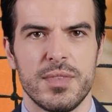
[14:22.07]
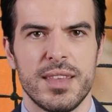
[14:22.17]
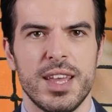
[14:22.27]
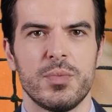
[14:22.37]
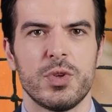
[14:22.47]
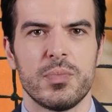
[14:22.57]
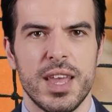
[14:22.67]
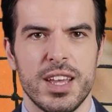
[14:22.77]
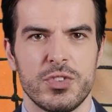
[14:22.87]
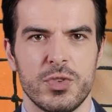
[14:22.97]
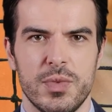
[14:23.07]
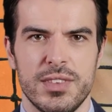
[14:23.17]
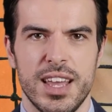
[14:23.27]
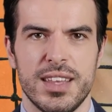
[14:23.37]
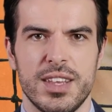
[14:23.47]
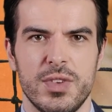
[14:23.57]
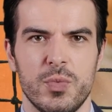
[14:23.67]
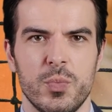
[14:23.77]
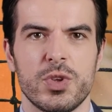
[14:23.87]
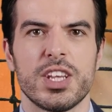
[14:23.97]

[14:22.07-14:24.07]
He was banned from attending or